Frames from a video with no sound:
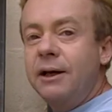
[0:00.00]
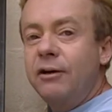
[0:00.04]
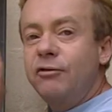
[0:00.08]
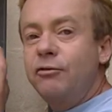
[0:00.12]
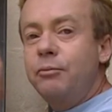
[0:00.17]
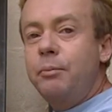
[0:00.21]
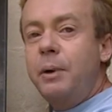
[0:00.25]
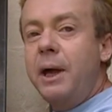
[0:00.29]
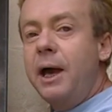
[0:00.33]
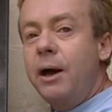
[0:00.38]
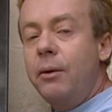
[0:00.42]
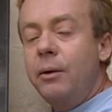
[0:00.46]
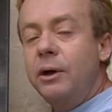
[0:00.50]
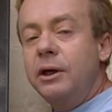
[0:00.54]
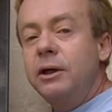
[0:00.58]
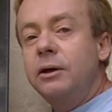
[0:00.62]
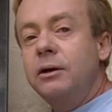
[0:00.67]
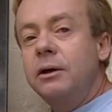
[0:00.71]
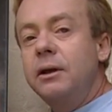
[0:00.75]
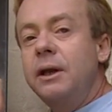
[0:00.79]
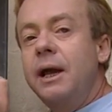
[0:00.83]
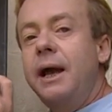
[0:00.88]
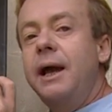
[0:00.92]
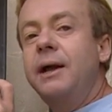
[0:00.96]
enough power,
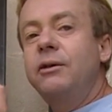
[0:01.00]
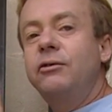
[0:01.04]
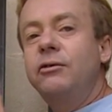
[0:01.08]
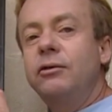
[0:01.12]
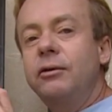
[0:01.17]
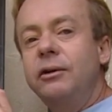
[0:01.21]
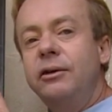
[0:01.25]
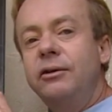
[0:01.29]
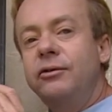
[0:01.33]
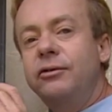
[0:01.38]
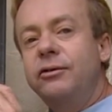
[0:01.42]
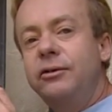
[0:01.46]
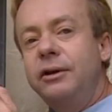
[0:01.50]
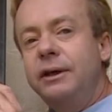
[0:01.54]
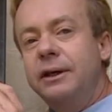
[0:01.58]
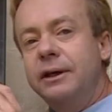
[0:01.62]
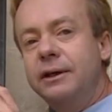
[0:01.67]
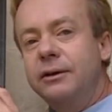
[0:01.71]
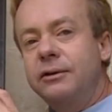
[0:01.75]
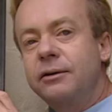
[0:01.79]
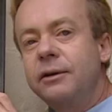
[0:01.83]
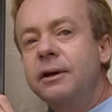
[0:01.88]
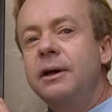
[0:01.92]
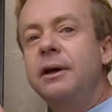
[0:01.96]
you can actually
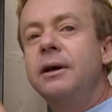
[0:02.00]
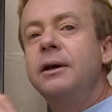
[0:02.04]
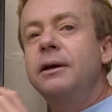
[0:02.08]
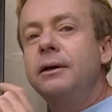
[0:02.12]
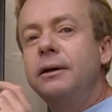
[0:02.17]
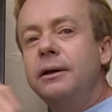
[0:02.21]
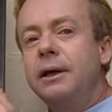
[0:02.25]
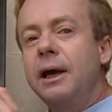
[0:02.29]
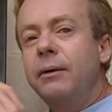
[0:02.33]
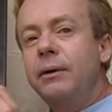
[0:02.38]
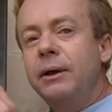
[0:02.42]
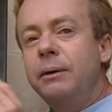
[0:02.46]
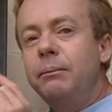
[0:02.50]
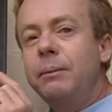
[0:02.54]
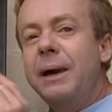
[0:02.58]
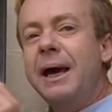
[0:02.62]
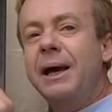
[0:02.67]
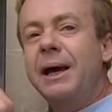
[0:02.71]
see it going